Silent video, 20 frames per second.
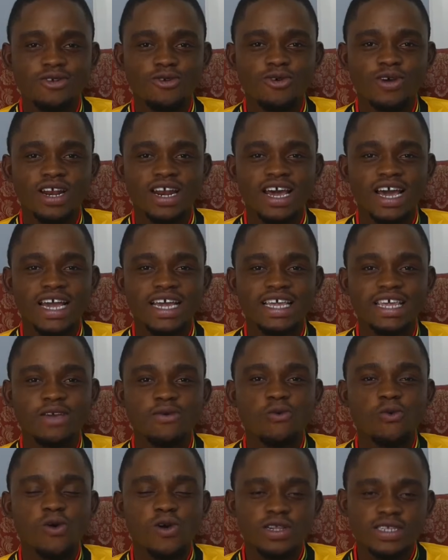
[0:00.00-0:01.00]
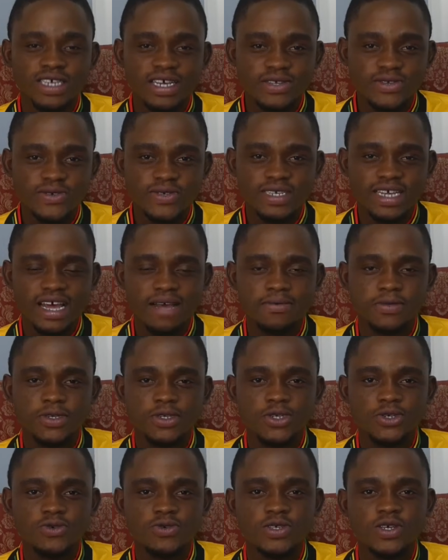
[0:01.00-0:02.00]
look like he wanted to
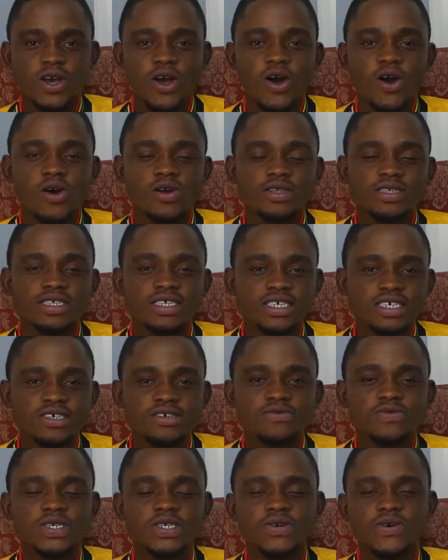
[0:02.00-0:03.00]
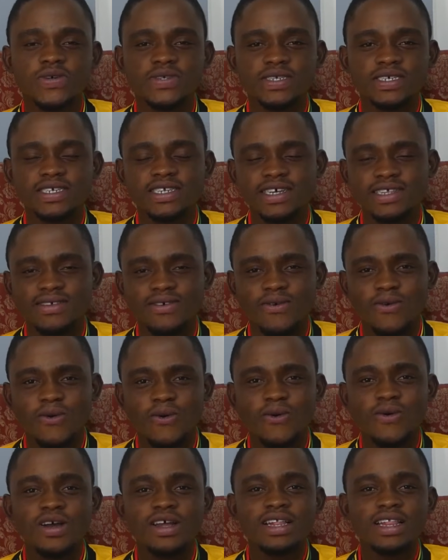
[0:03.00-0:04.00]
substitute until we conceded the
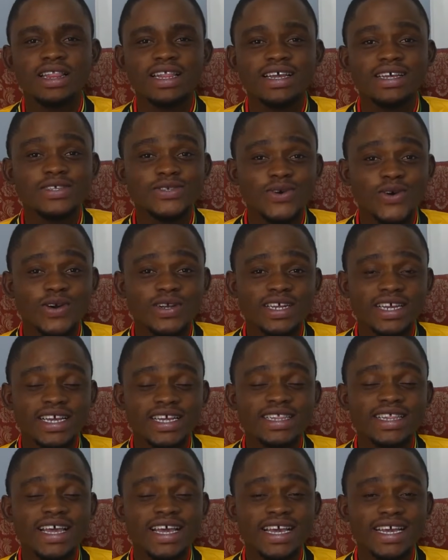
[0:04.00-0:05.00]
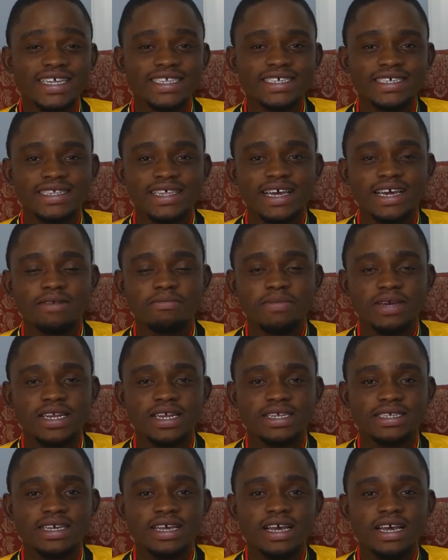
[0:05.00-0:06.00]
goal late on in the 83rd
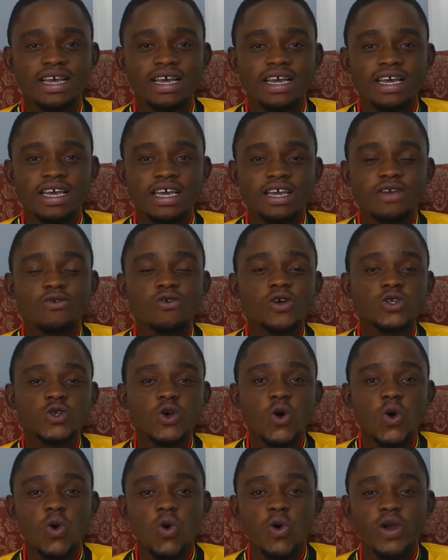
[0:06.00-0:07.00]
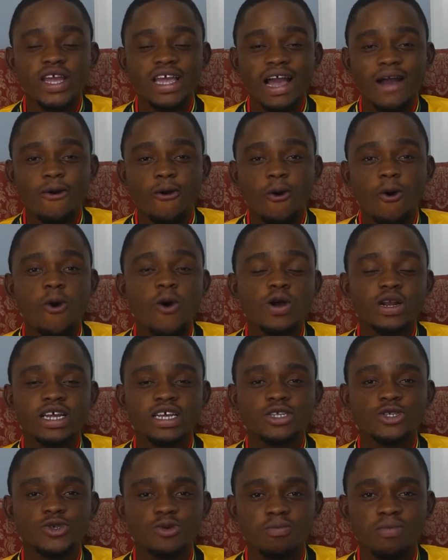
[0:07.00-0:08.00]
minute. It was all going
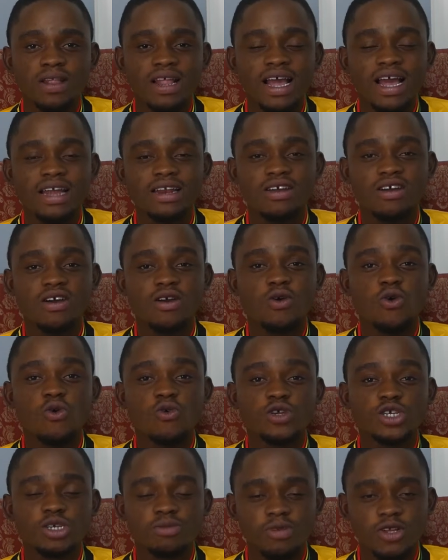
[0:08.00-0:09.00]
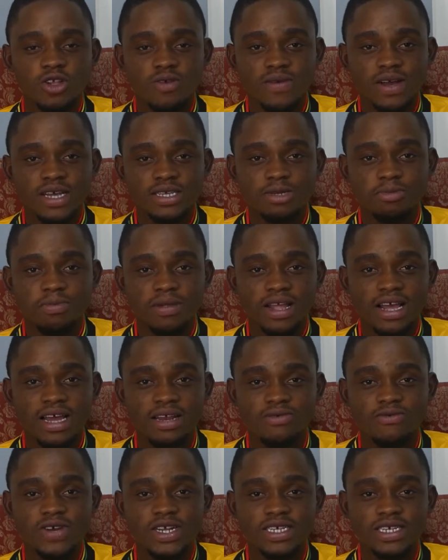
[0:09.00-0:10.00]
according to plan, Coach Milovan's
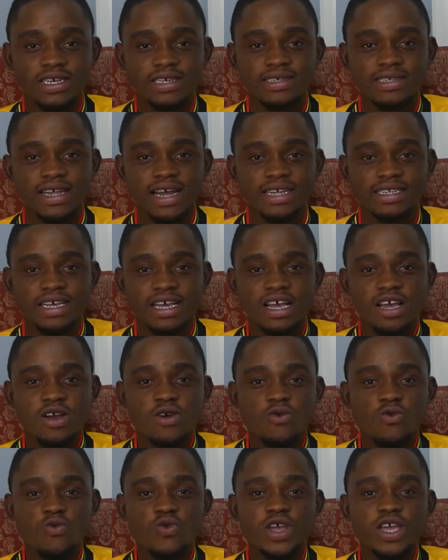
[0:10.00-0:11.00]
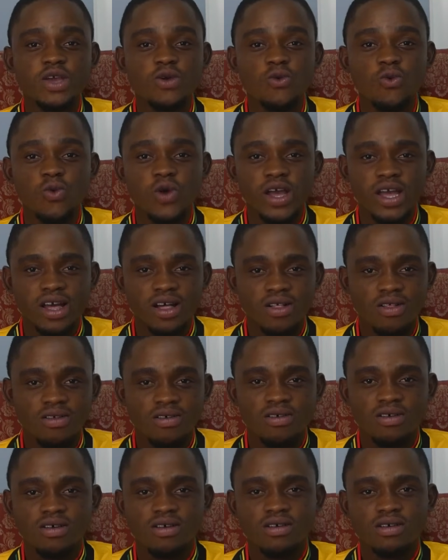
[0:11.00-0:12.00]
plan, which is that we
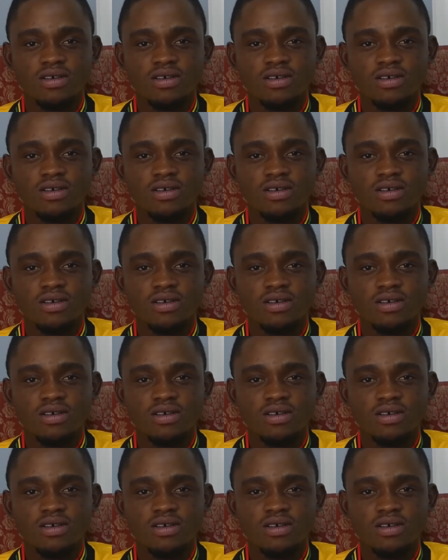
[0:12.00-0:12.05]
will